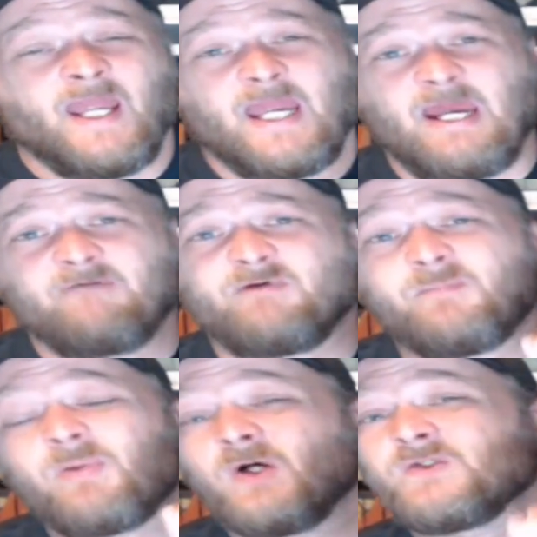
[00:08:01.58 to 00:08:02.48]
every
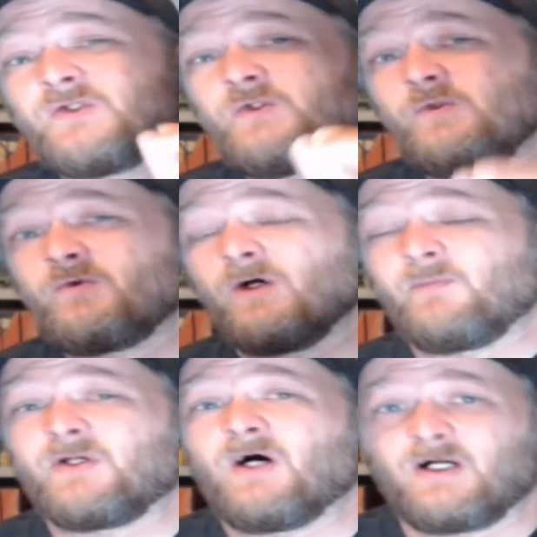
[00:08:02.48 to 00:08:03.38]
person you come
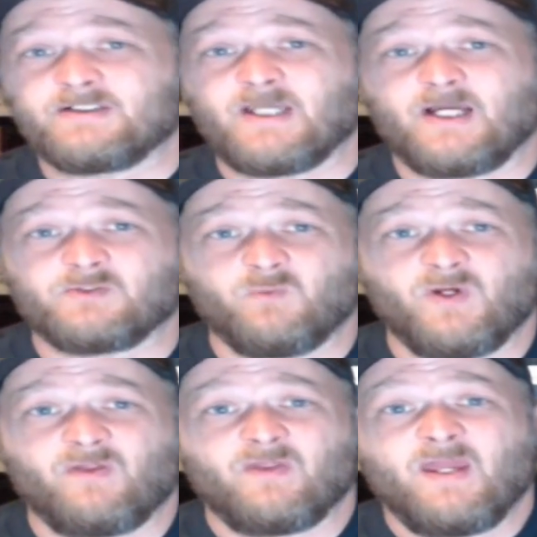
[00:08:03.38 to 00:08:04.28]
in contact
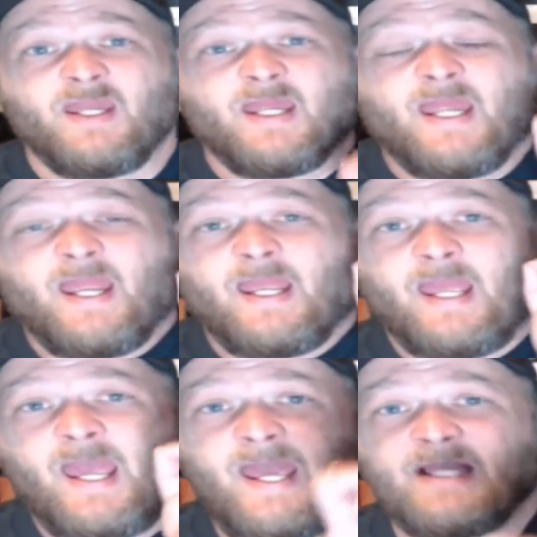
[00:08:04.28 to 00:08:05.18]
with
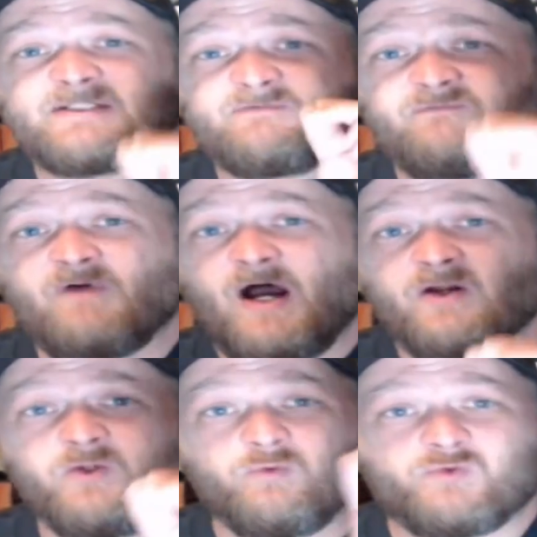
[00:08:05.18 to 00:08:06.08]
has
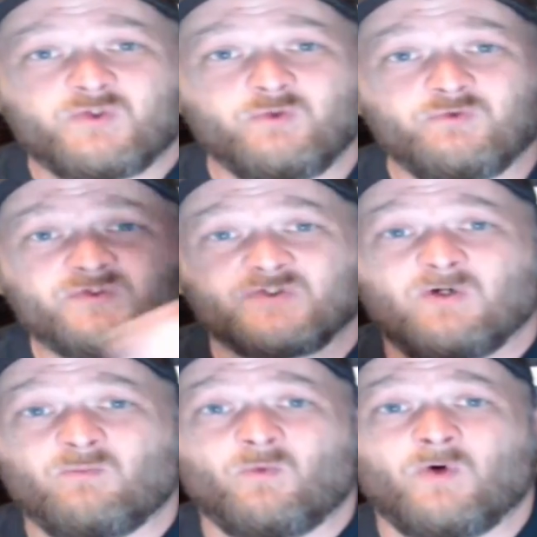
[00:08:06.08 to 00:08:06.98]
value to
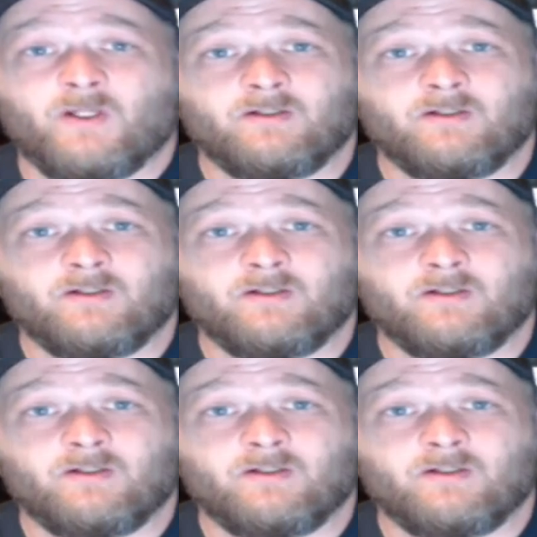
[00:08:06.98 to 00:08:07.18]
someone.